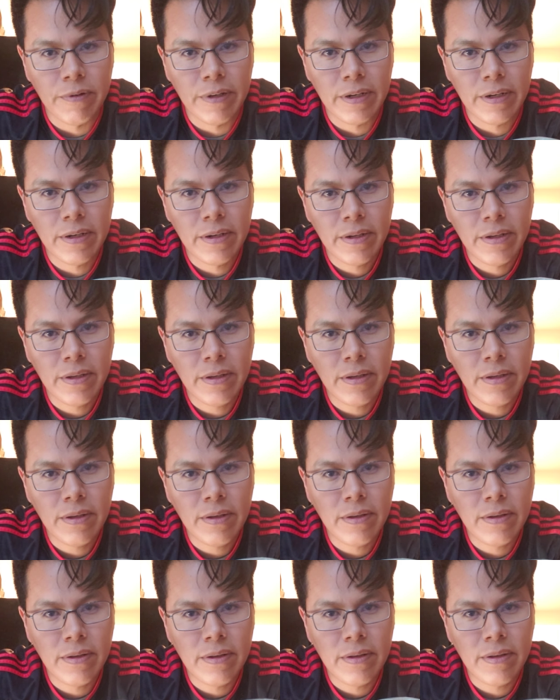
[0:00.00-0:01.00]
it
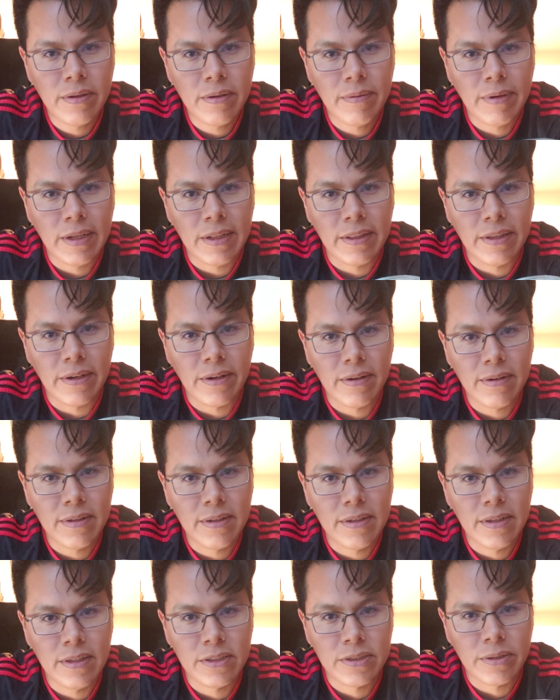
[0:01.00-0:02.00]
right there,
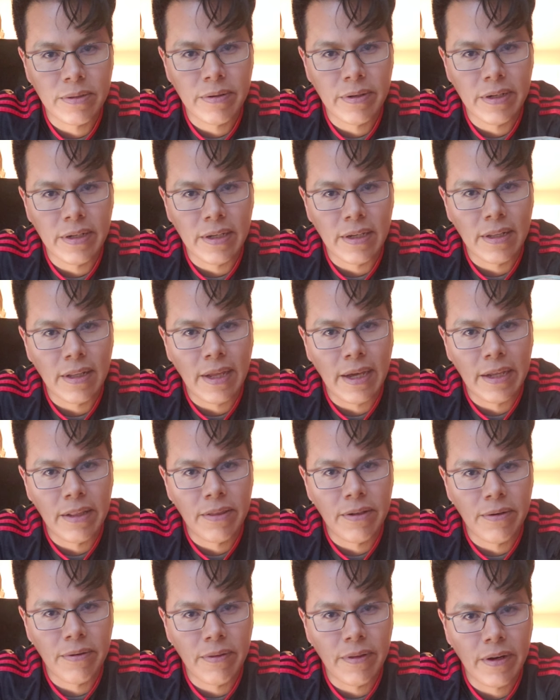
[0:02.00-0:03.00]
it's already aligned
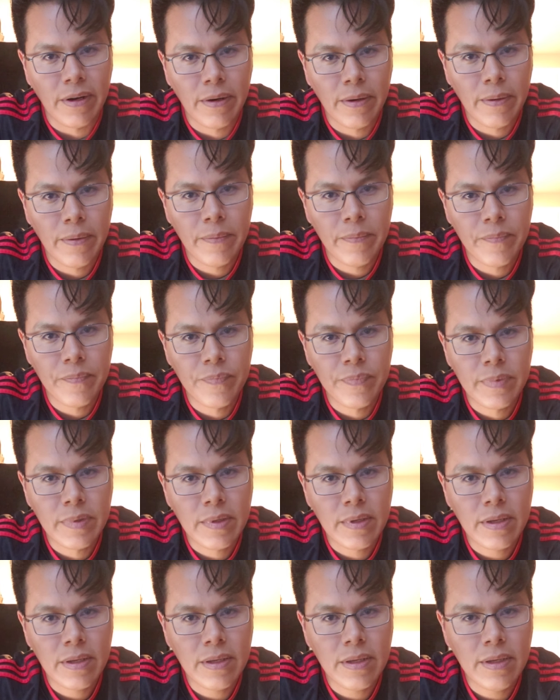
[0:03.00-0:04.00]
through there.
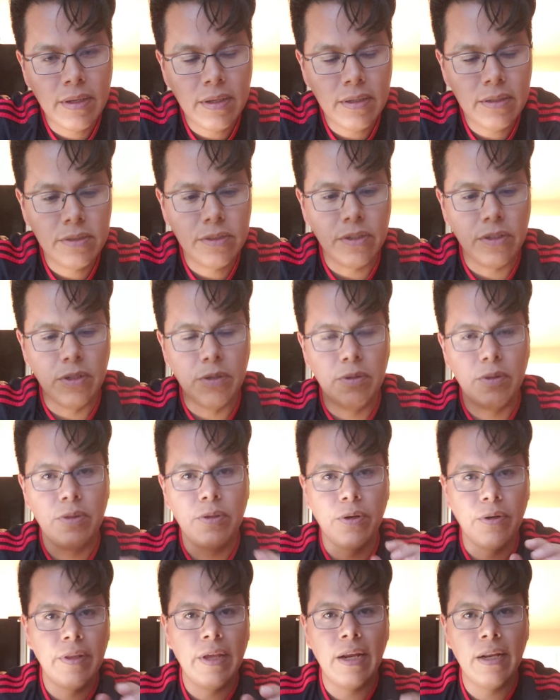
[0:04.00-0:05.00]
So you
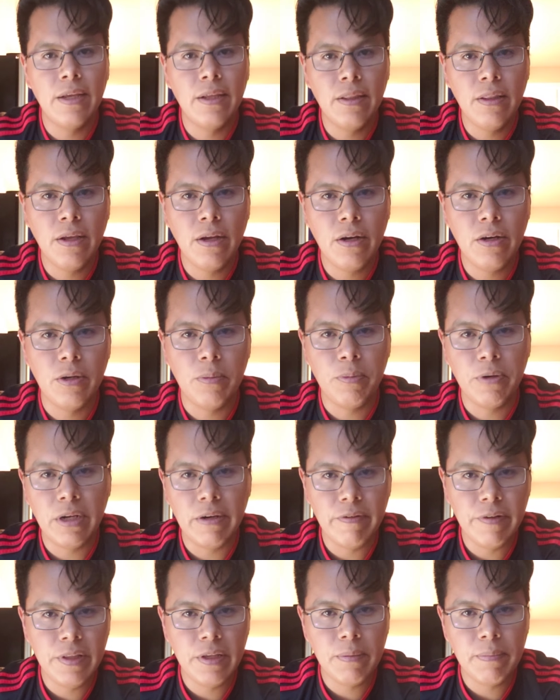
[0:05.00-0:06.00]
throw that in there, you put
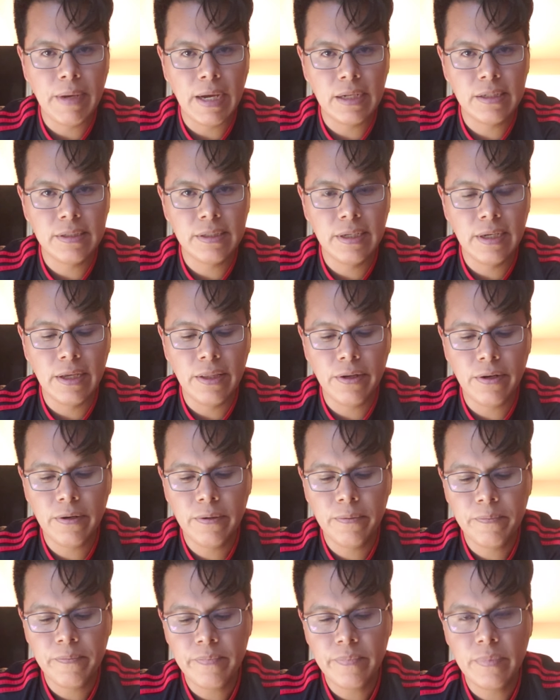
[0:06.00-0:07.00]
everything back together,
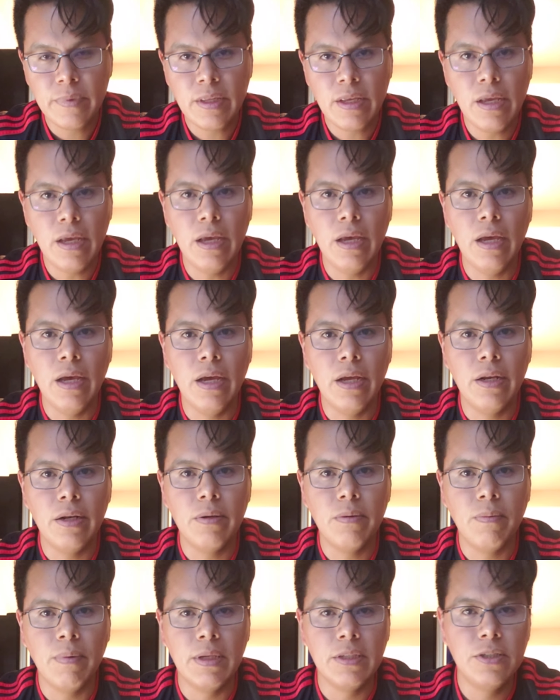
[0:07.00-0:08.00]
and
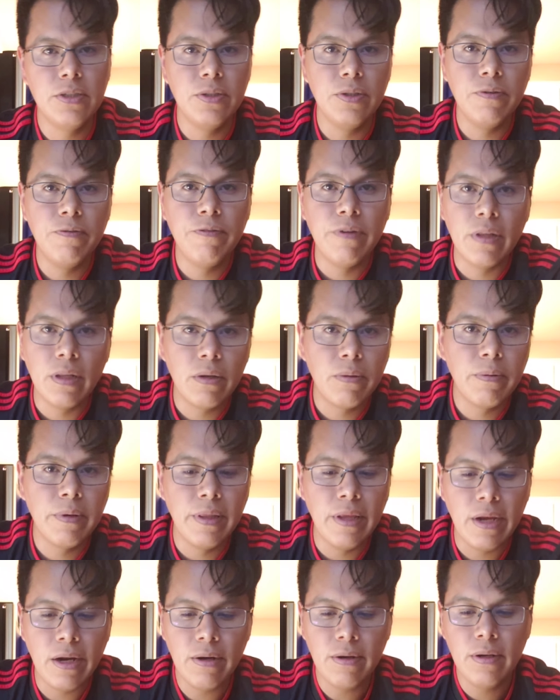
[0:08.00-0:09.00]
once you fill it with
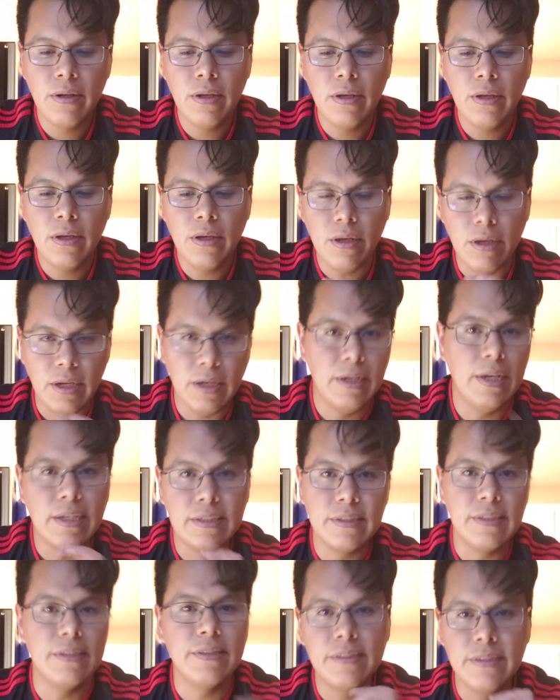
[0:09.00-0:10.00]
air, it
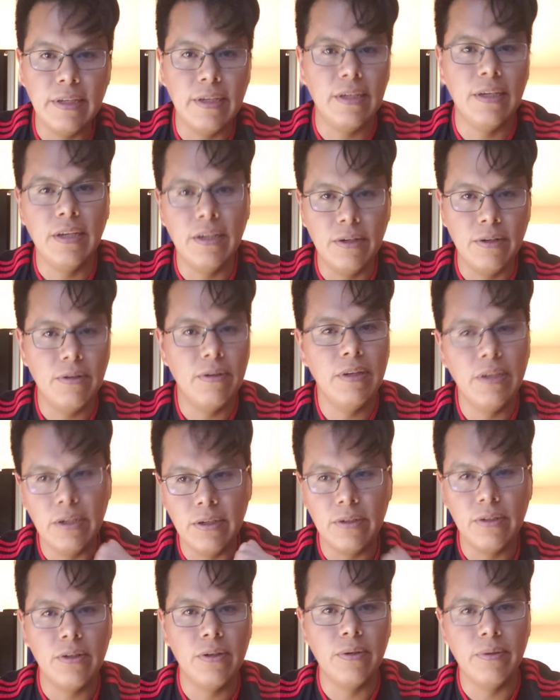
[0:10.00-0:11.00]
does its thing.
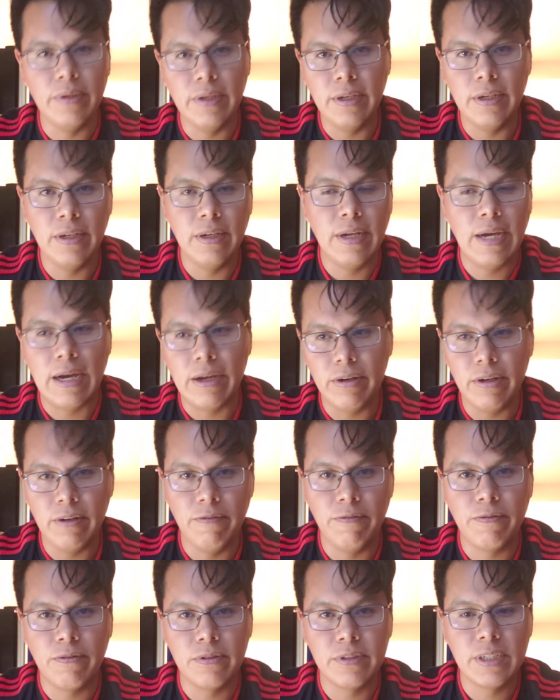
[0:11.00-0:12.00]
It'll go in and out.
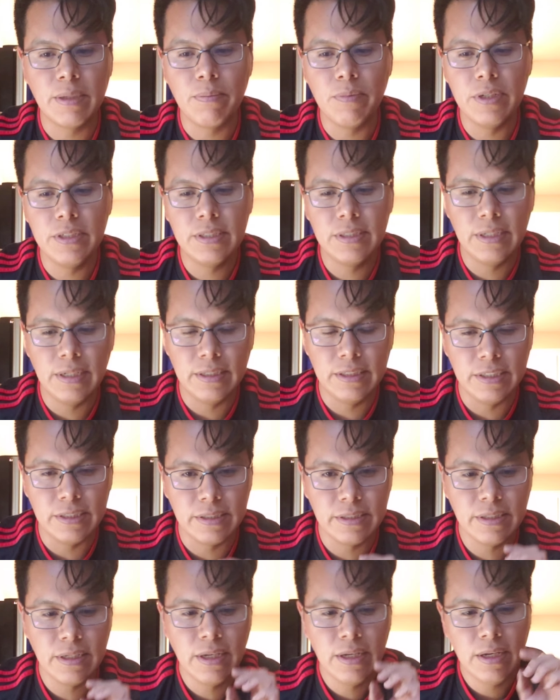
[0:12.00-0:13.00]
If for some reason it
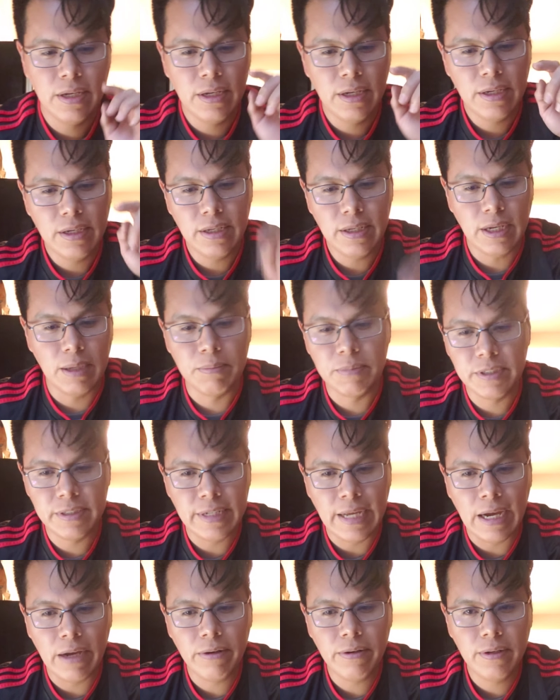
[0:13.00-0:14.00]
just comes
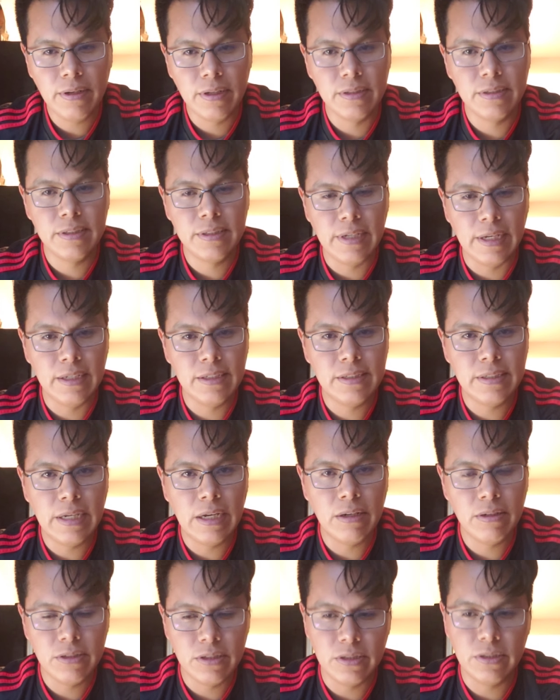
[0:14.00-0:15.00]
down and stays
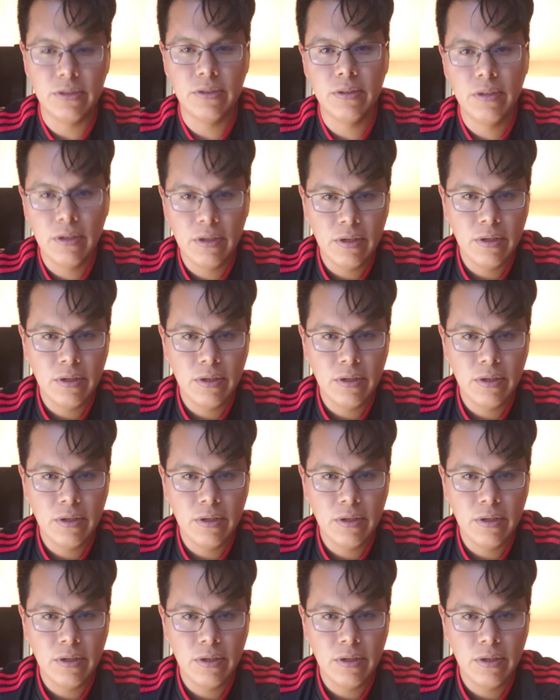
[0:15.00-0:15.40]
down, just